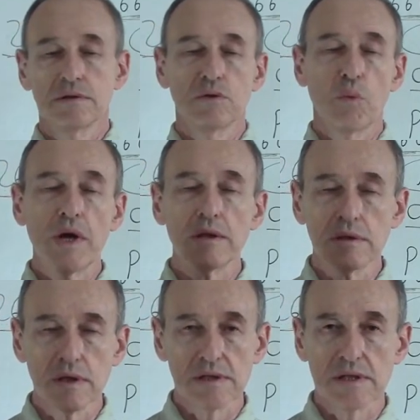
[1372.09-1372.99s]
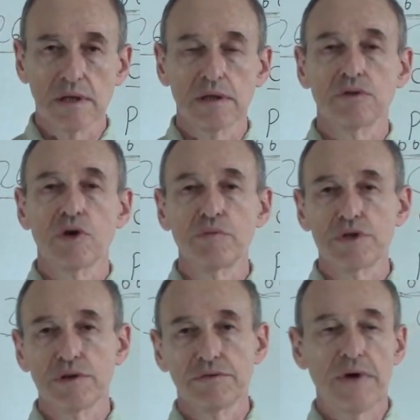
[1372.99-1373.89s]
the wind is a
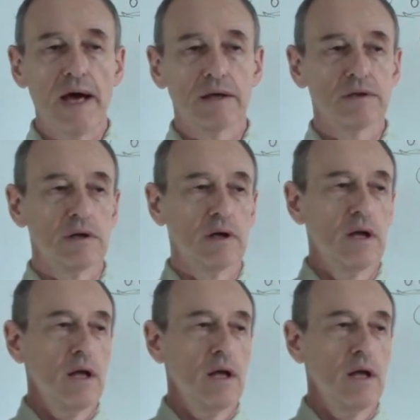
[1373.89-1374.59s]
contributing factor.